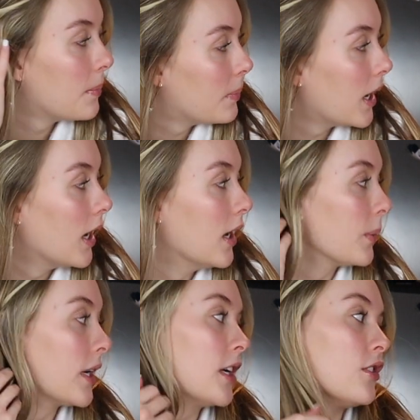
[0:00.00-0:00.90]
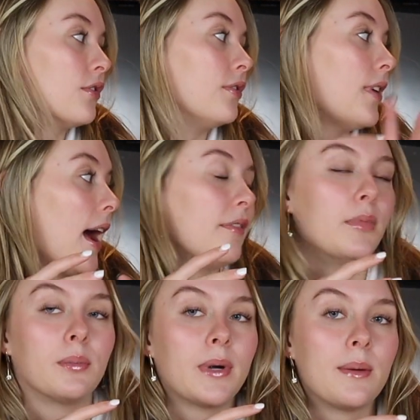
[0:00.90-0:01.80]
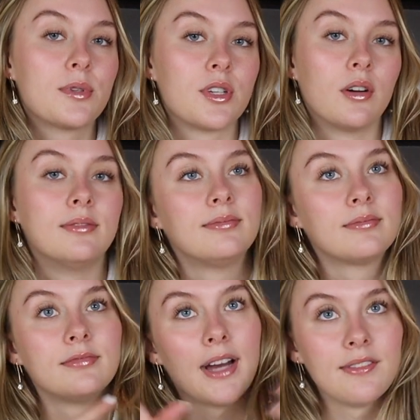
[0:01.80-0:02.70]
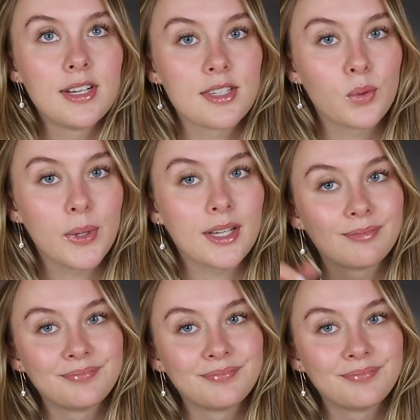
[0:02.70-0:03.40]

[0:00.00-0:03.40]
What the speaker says: but we're gonna do five meal preps, so 5 days of the week.